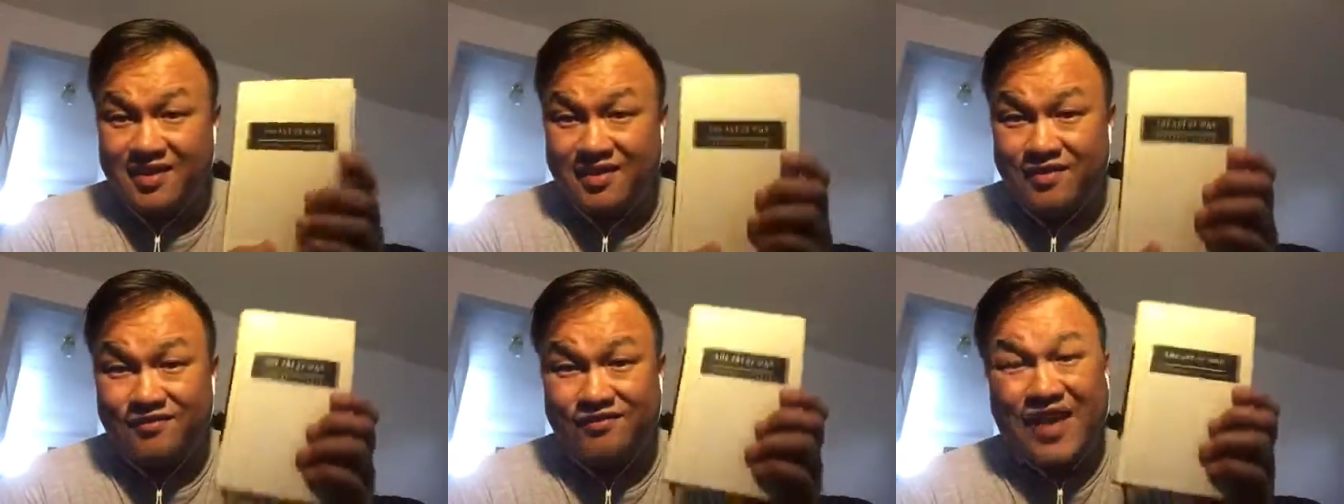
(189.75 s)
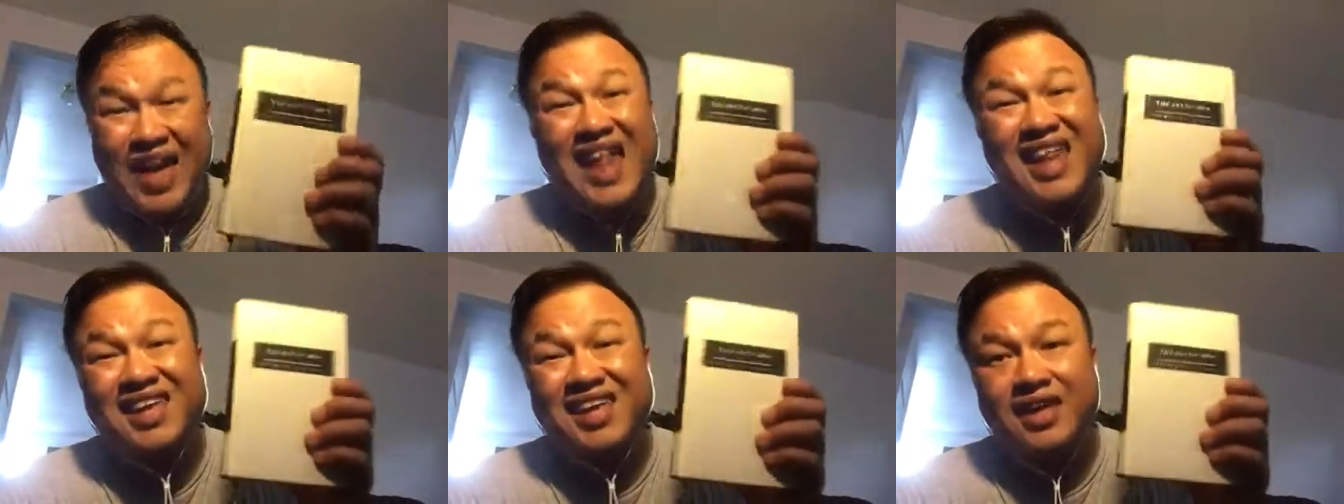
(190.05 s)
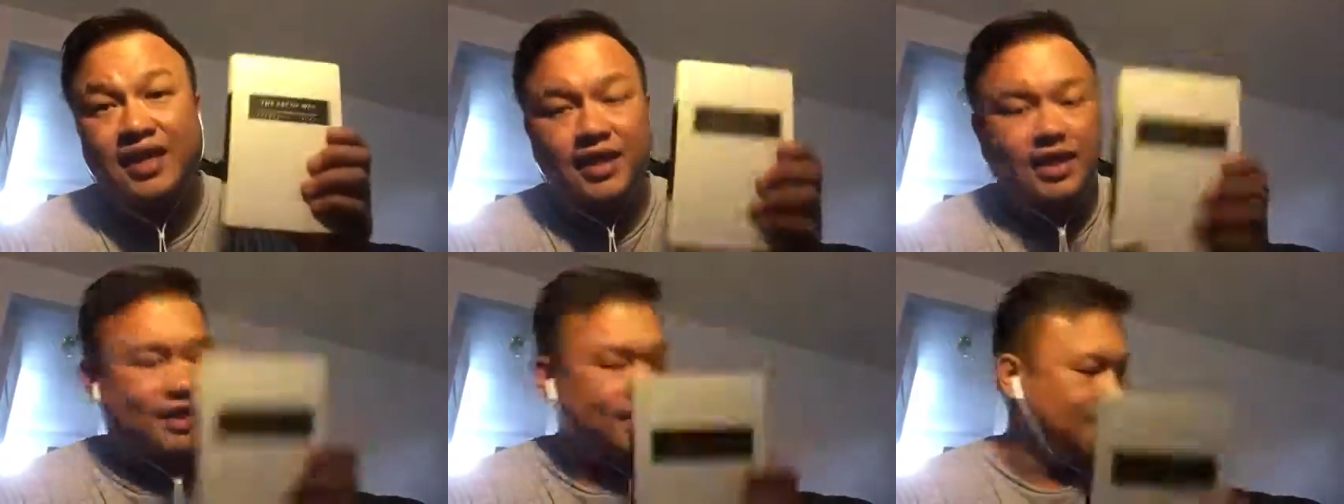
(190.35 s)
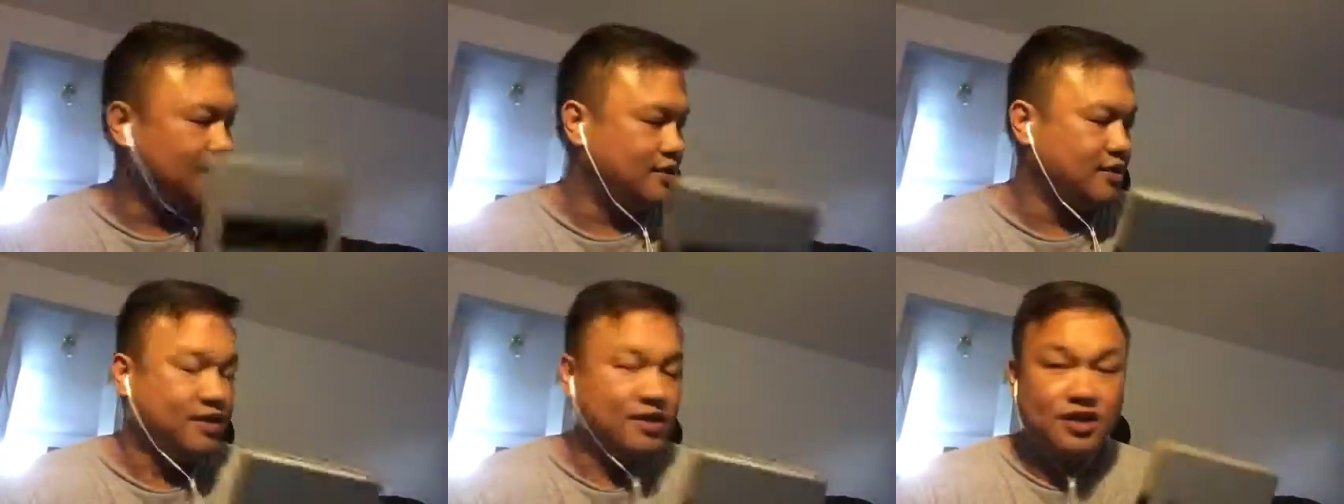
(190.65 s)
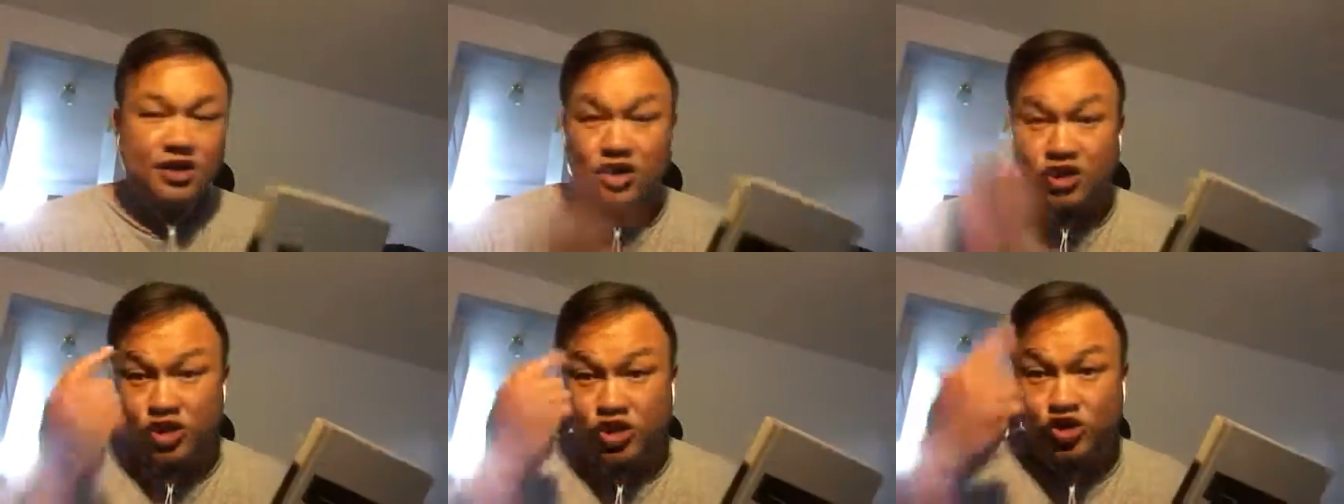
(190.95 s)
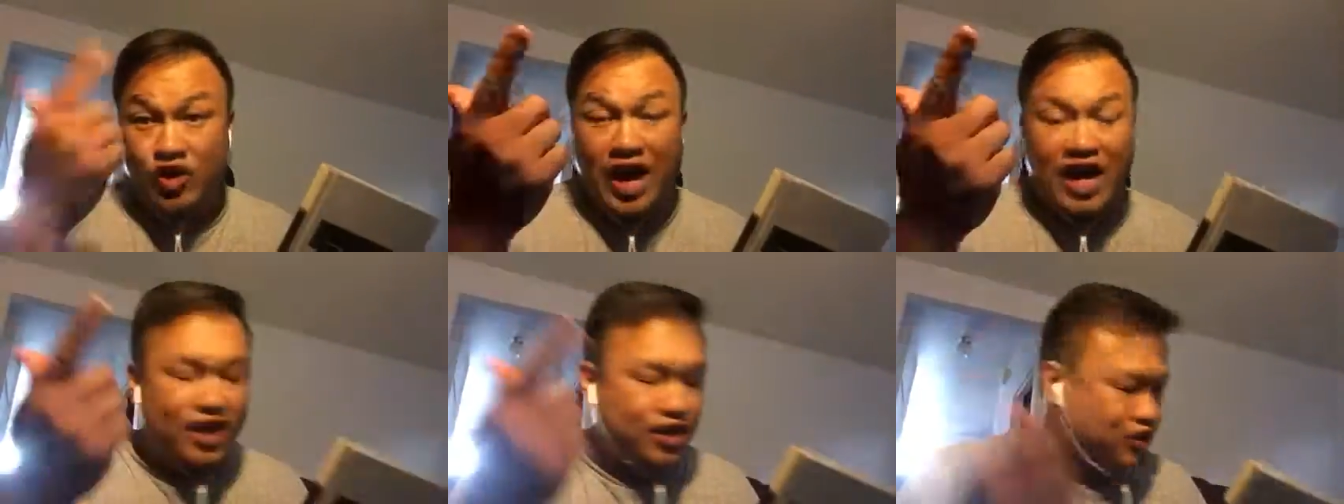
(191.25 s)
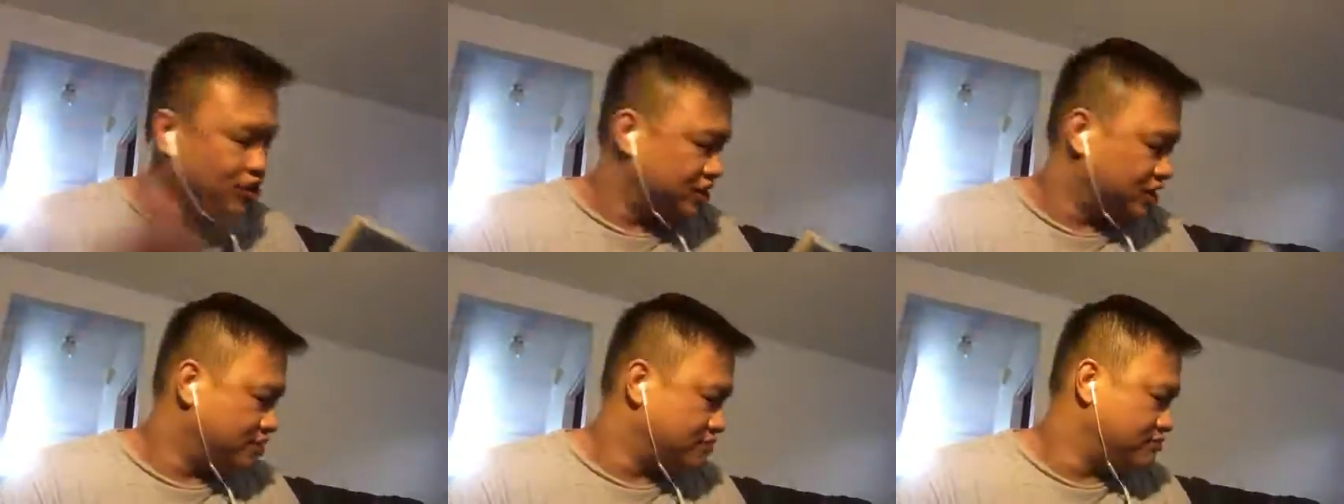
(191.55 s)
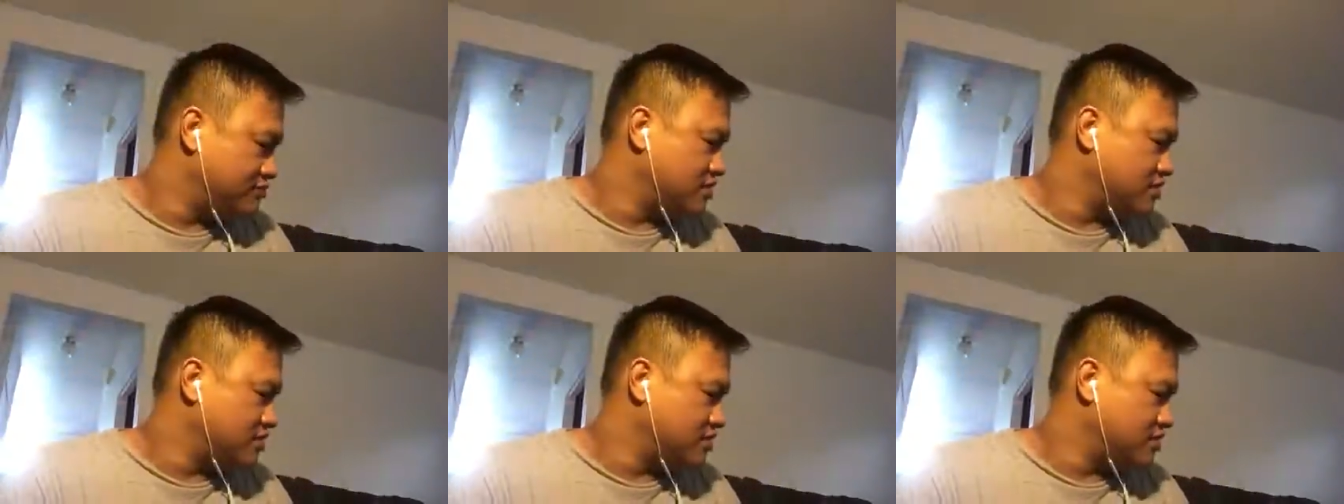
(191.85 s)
valiantly. Strategy.